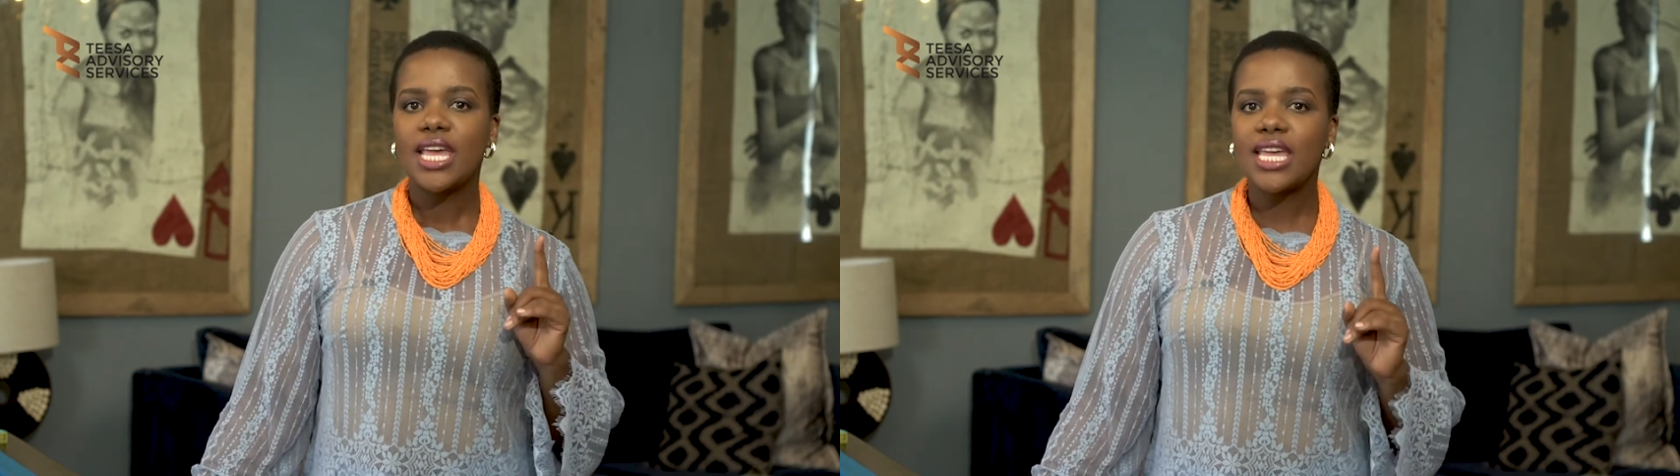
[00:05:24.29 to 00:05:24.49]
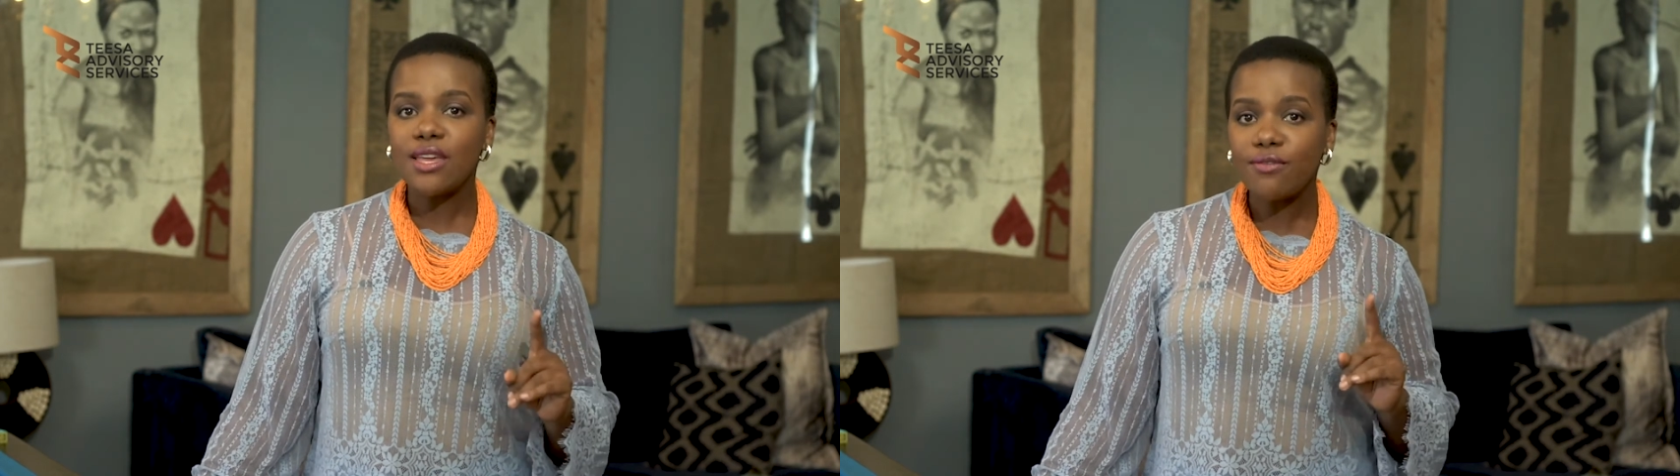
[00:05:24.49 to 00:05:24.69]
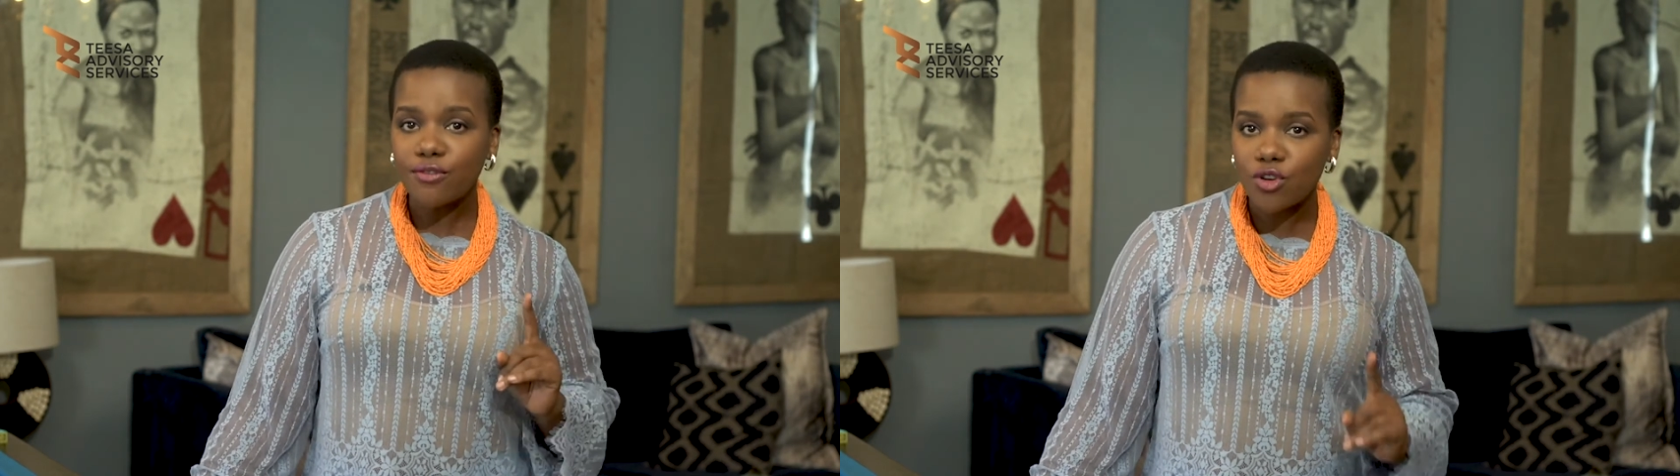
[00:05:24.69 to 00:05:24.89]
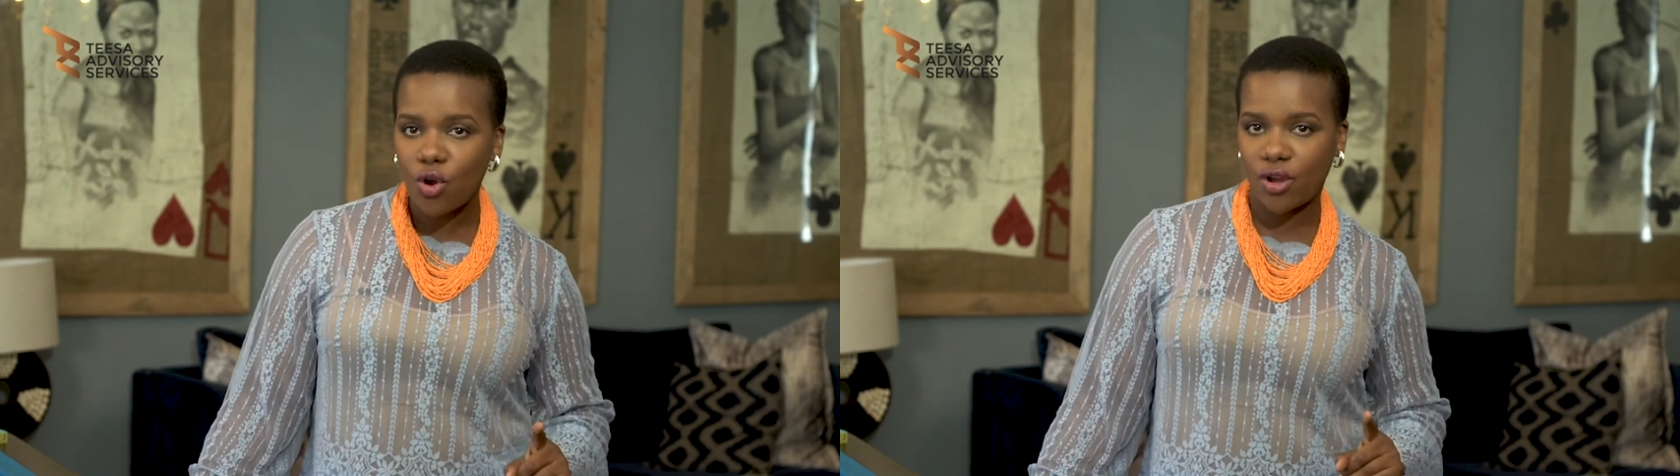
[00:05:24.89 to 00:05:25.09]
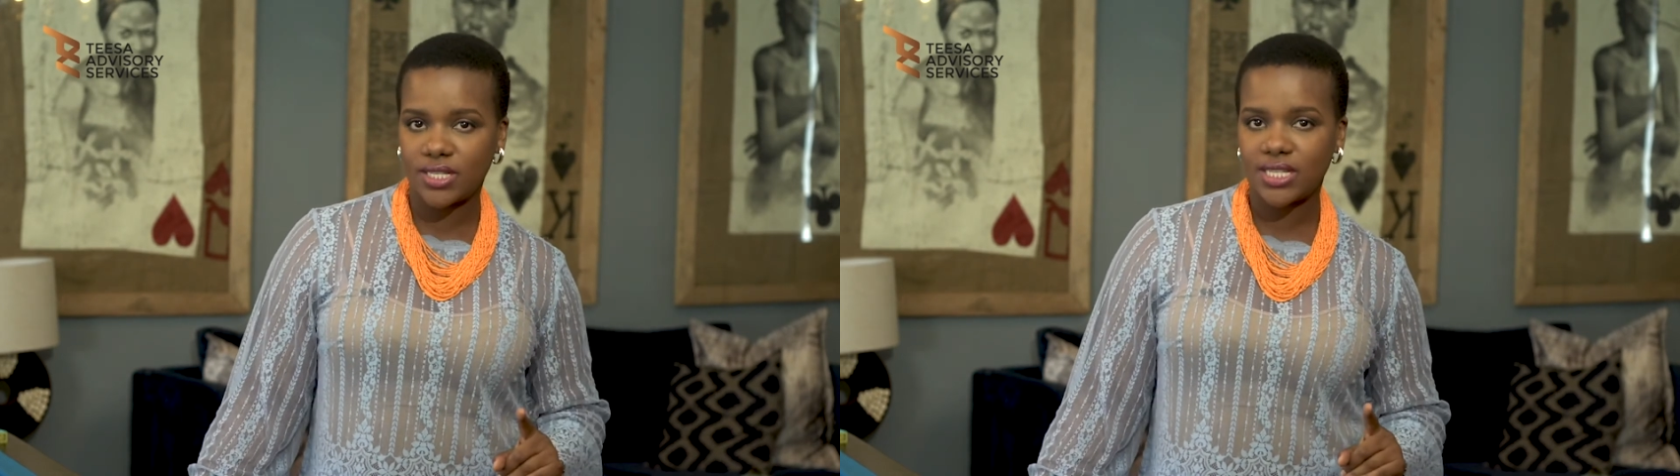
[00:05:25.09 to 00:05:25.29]
If
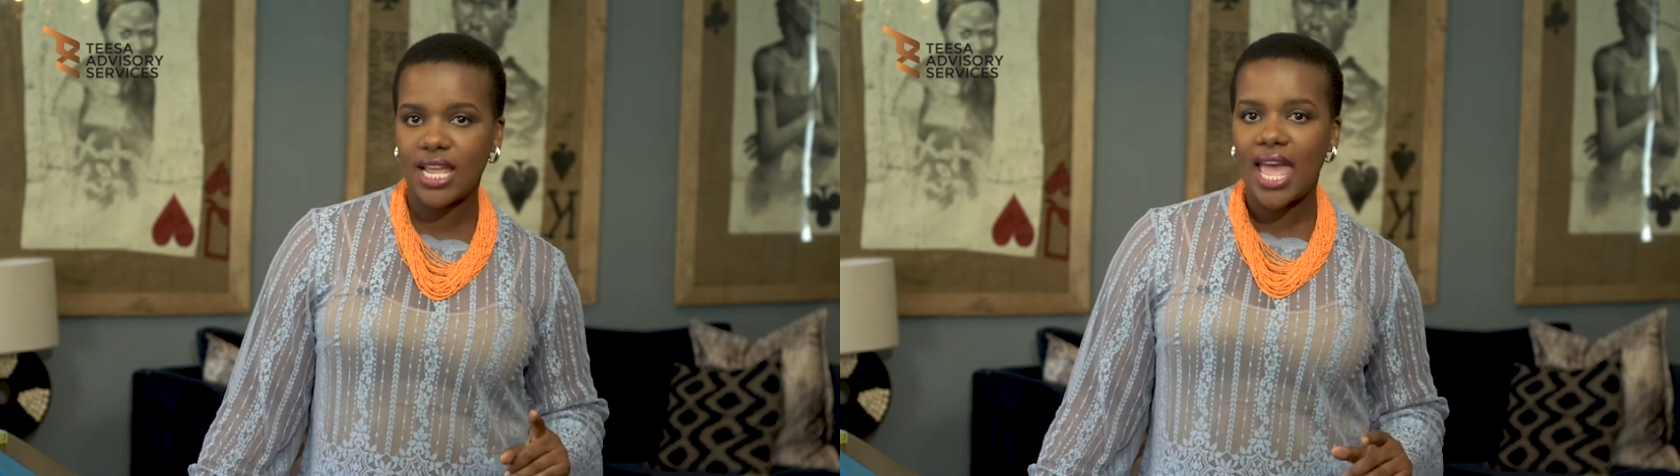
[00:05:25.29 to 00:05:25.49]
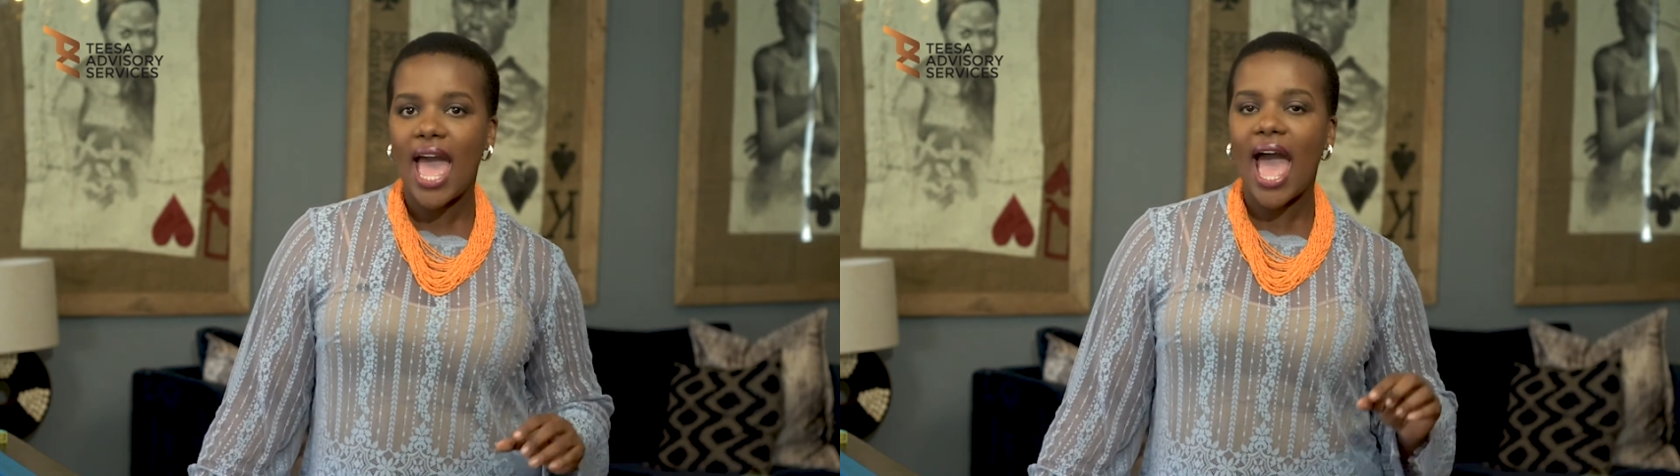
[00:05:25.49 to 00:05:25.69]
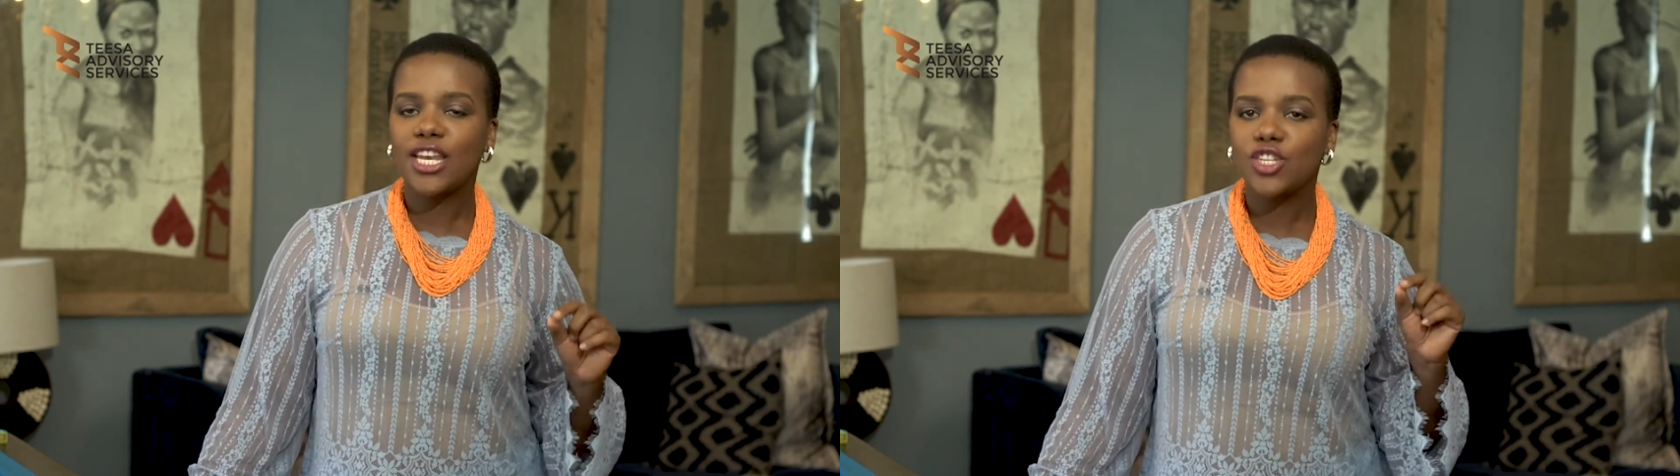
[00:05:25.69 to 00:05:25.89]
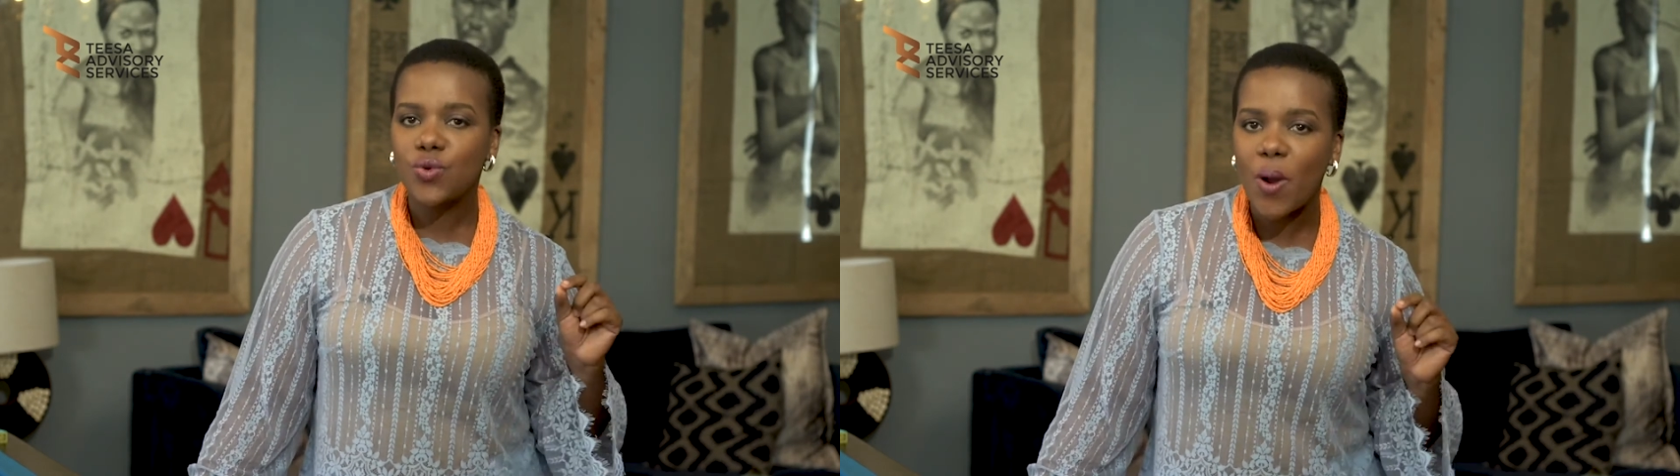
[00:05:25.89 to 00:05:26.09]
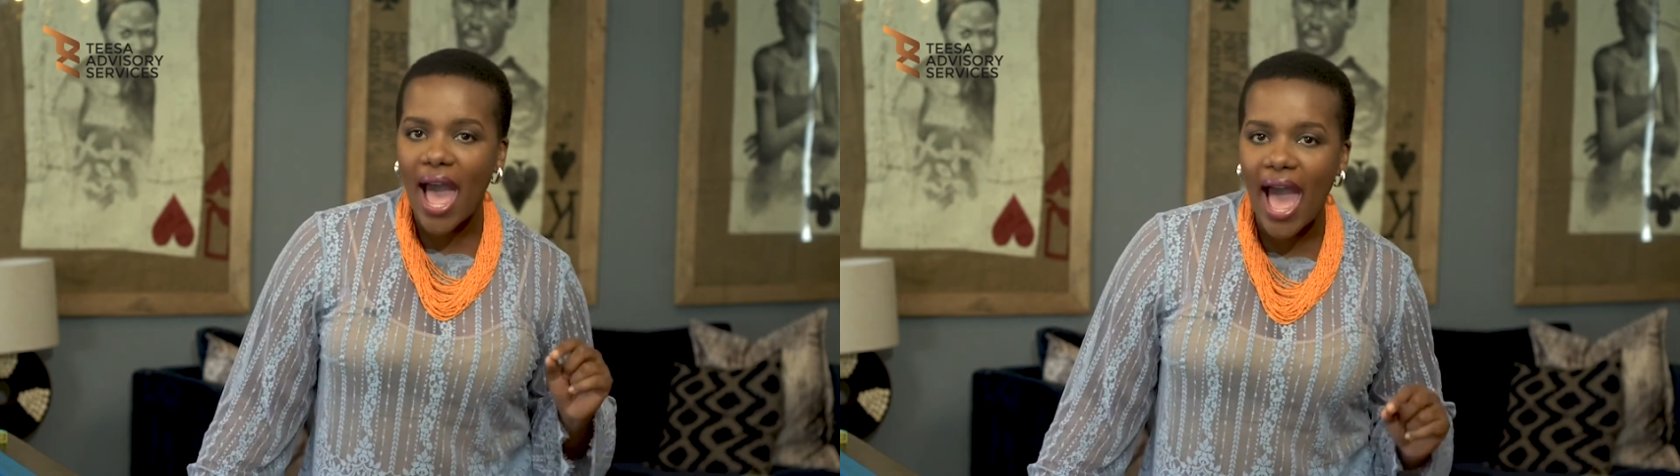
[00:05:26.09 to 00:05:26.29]
not, and you